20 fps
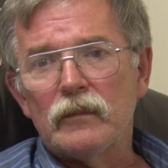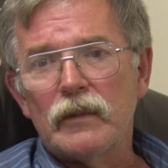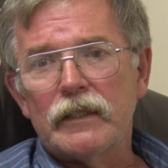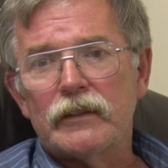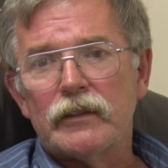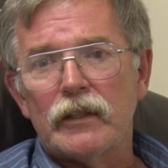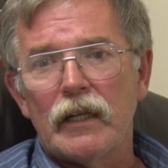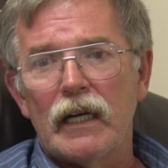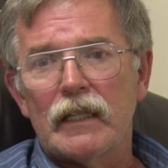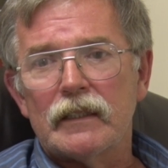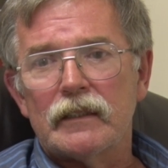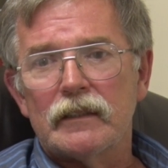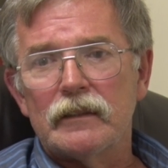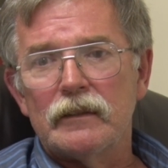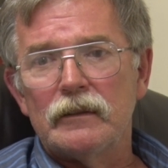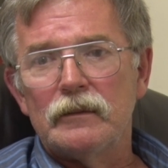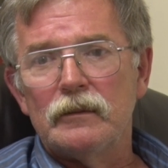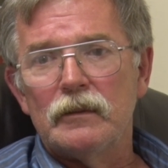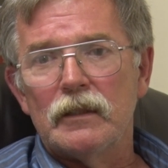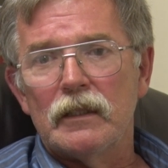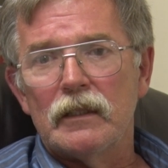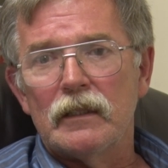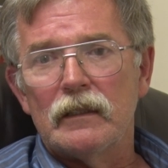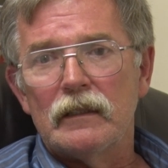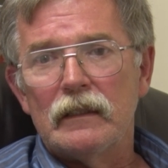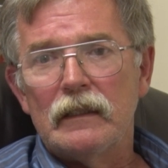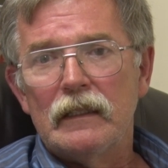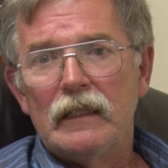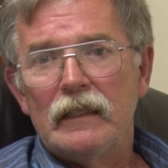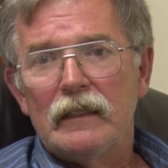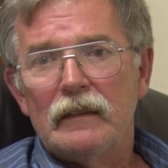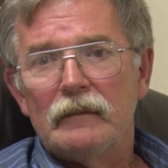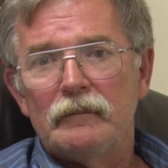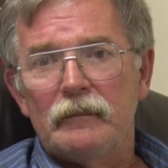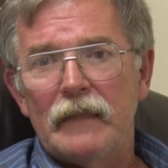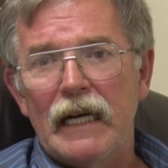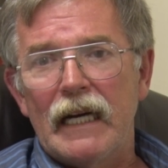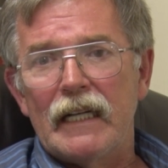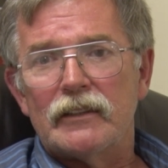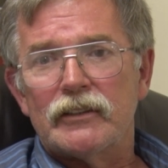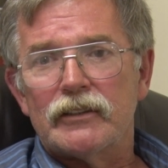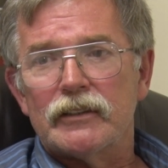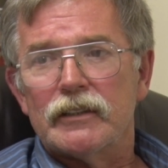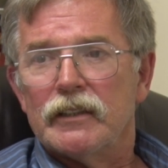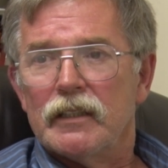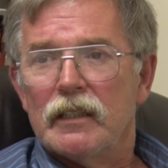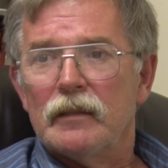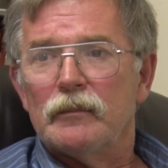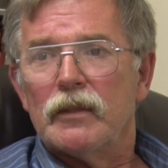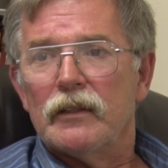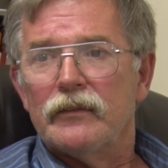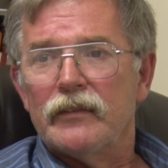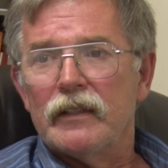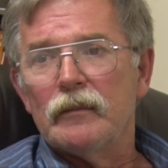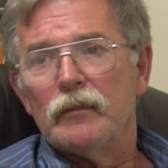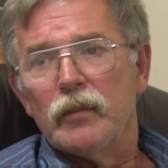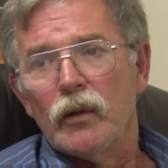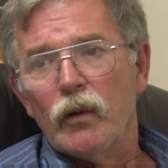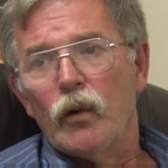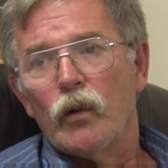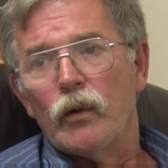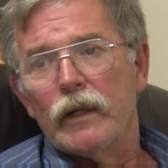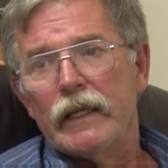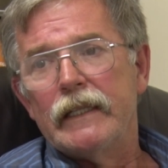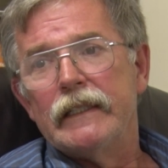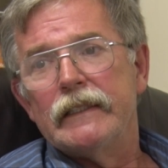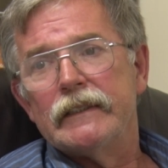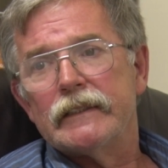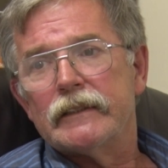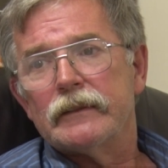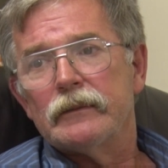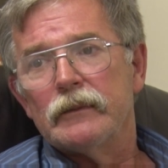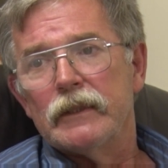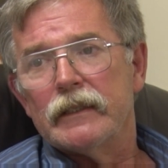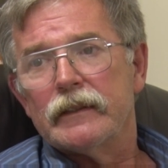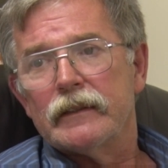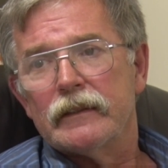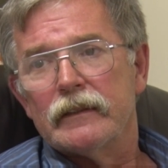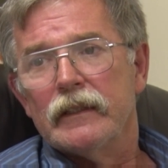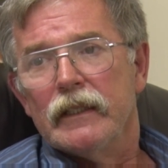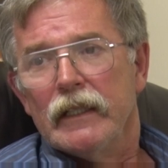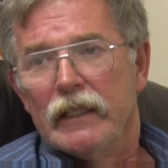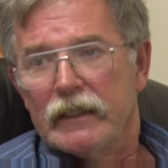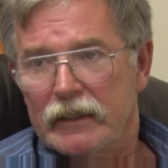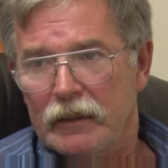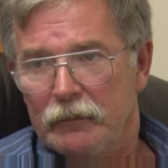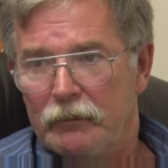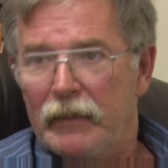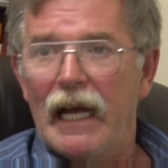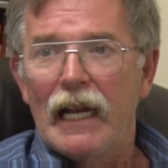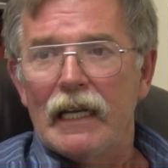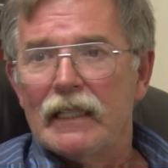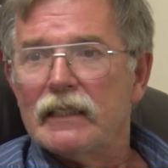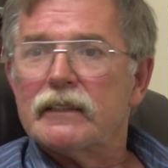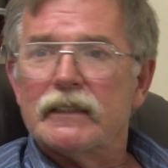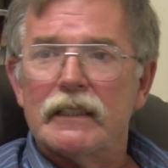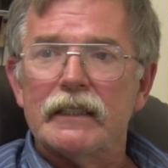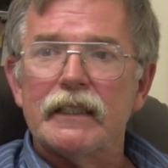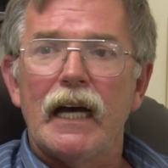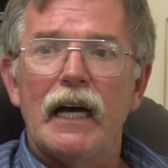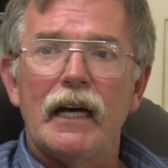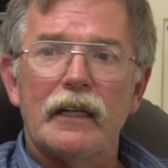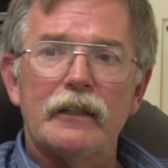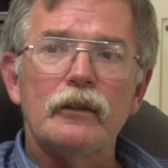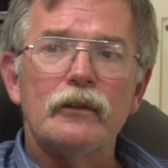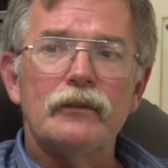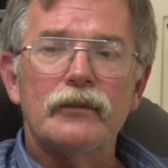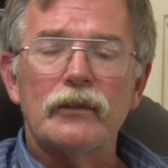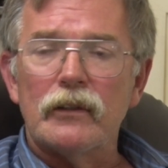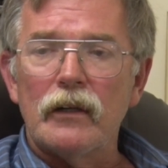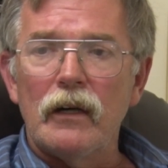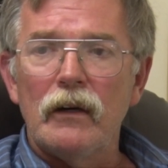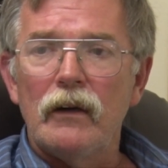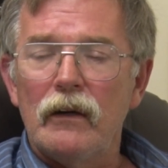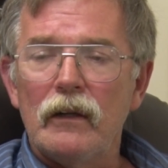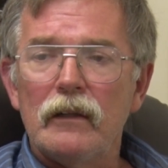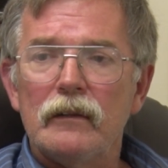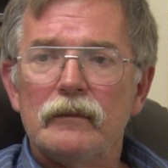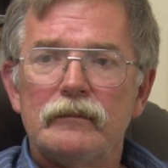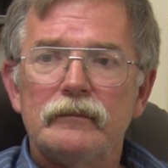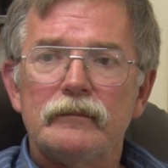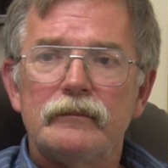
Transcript: We try to match the number of employees to balance it out overall.